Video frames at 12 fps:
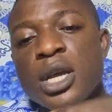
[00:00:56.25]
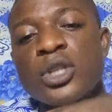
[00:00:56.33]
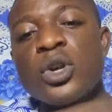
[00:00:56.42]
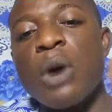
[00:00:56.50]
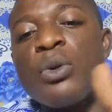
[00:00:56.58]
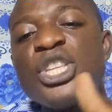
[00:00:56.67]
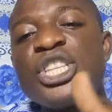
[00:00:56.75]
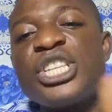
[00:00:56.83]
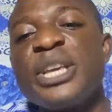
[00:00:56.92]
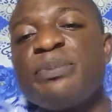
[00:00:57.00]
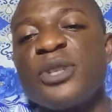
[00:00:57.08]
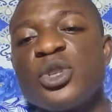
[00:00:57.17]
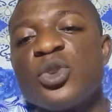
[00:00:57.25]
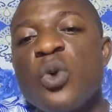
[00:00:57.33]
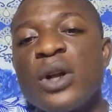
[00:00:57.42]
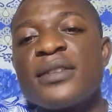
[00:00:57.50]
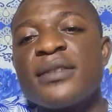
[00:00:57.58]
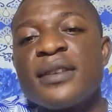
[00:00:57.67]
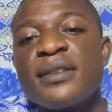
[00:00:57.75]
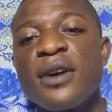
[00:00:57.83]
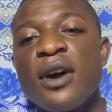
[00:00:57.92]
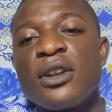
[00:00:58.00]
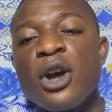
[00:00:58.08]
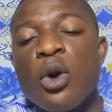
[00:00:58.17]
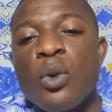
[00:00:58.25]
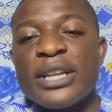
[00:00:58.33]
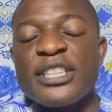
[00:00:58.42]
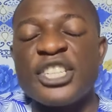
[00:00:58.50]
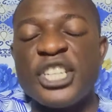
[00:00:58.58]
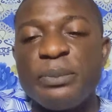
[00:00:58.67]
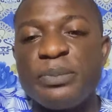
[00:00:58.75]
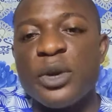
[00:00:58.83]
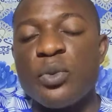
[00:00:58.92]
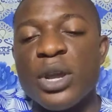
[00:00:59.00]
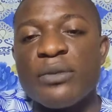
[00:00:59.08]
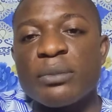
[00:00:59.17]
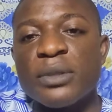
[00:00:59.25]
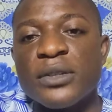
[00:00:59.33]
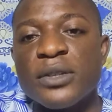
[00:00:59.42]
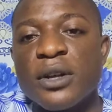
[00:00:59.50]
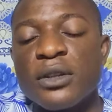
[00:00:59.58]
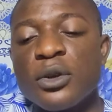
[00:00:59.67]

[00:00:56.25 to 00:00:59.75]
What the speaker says: So are we tipped towards the sun or we're tipped away from the sun?